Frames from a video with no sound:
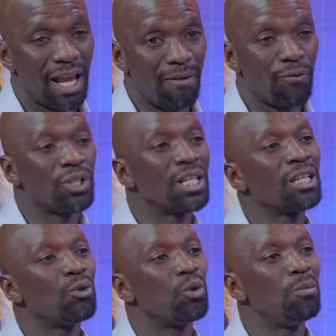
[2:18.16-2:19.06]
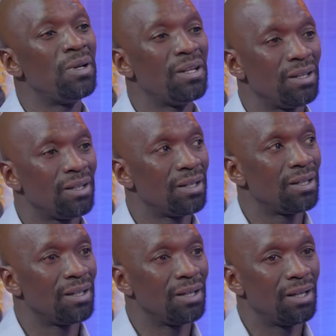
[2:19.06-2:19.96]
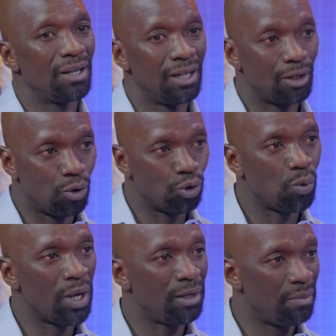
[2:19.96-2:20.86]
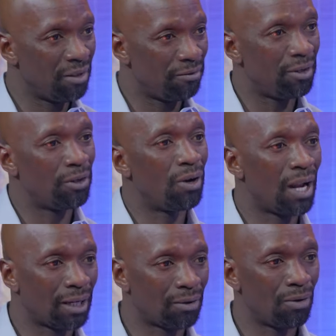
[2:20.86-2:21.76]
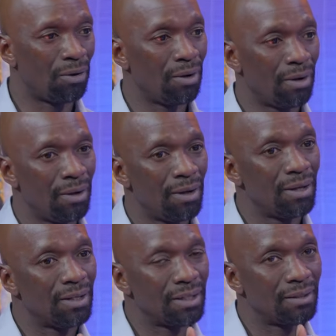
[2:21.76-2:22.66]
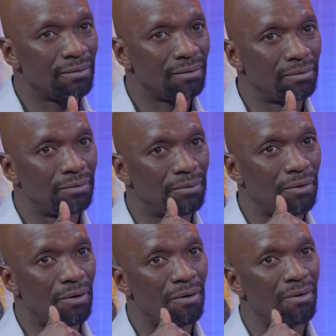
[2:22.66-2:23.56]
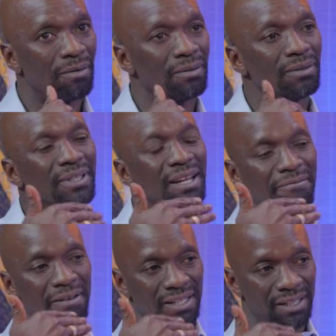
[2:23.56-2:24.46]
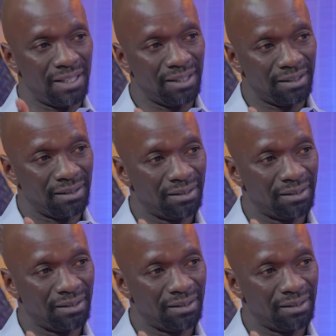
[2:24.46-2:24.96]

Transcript: everything will be in a good way in the midfielder, like for defending.